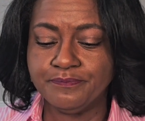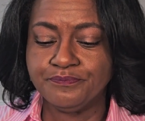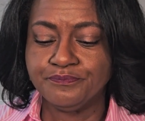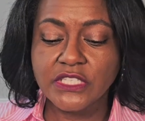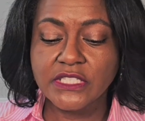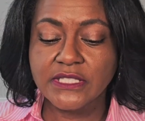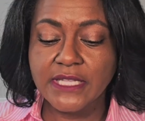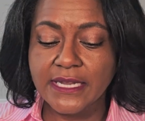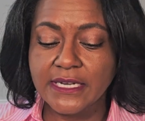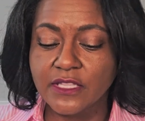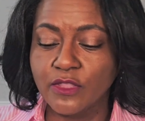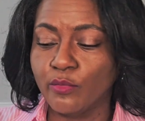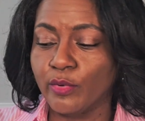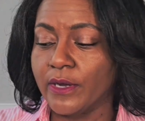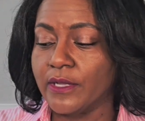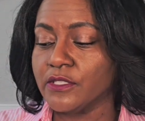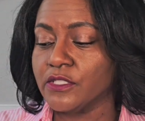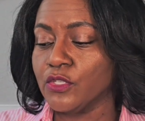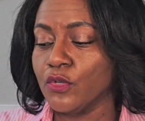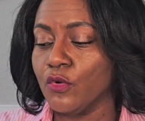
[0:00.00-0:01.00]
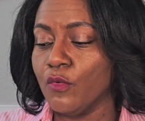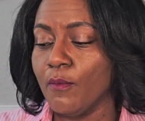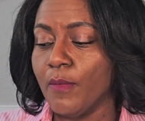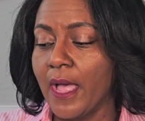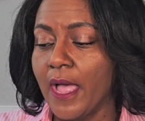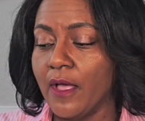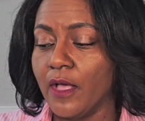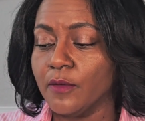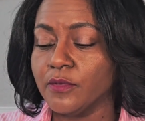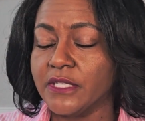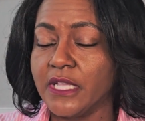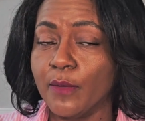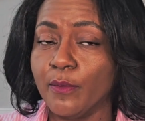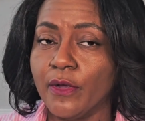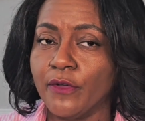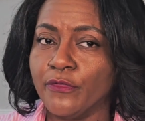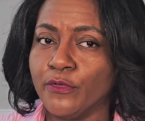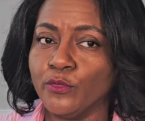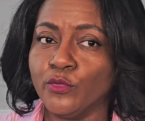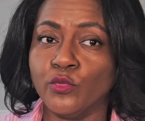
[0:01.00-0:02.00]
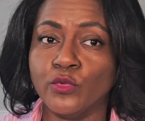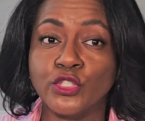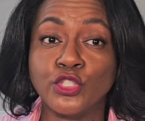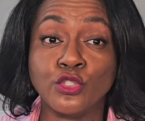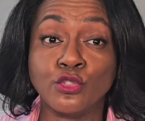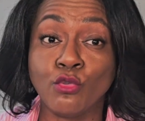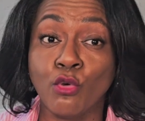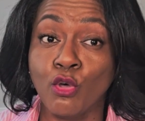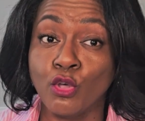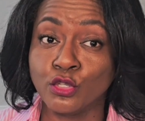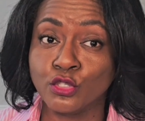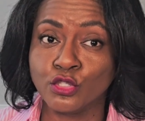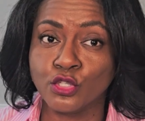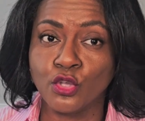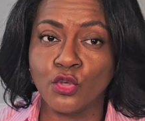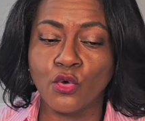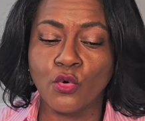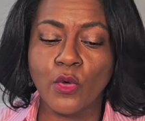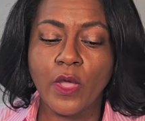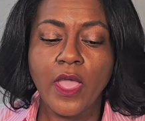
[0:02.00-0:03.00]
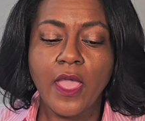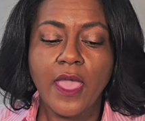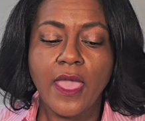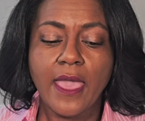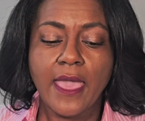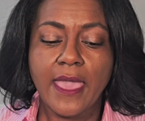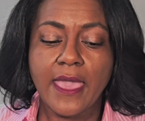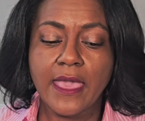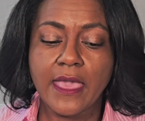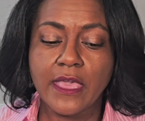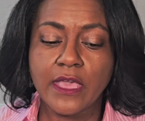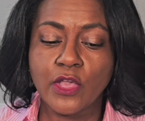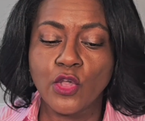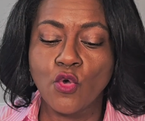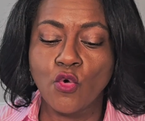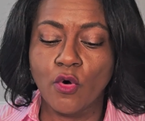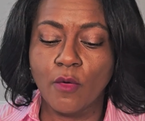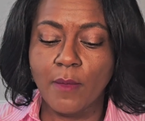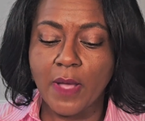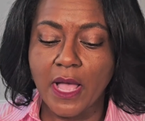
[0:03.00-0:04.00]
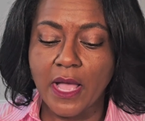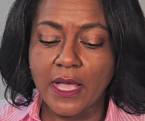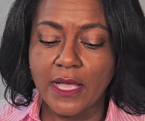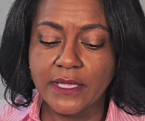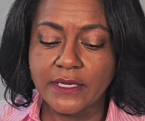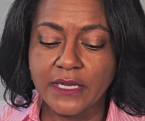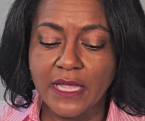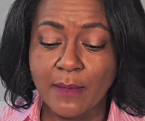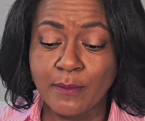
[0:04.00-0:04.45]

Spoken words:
This is Night at the Brownstone by Uptown Perfumery, which is also a gourmand.